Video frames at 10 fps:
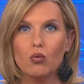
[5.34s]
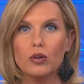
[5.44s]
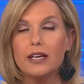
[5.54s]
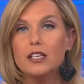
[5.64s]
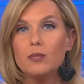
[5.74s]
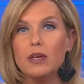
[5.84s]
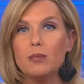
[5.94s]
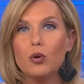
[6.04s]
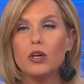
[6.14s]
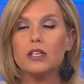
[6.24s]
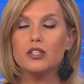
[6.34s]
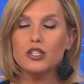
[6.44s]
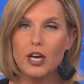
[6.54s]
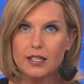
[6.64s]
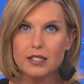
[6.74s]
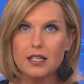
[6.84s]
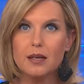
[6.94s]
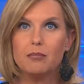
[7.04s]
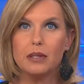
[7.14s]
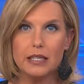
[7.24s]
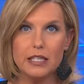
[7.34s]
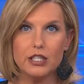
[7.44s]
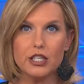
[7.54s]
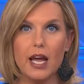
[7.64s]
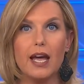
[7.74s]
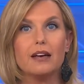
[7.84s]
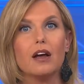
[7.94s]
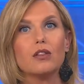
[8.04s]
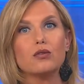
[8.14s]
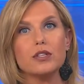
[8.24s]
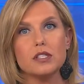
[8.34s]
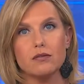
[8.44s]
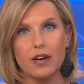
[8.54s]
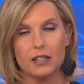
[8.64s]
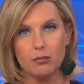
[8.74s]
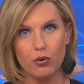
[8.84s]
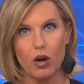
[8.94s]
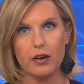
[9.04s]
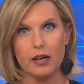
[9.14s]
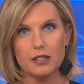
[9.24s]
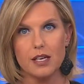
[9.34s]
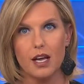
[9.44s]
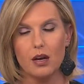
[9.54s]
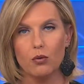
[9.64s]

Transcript: related to people ingesting bleach and other disinfectant products,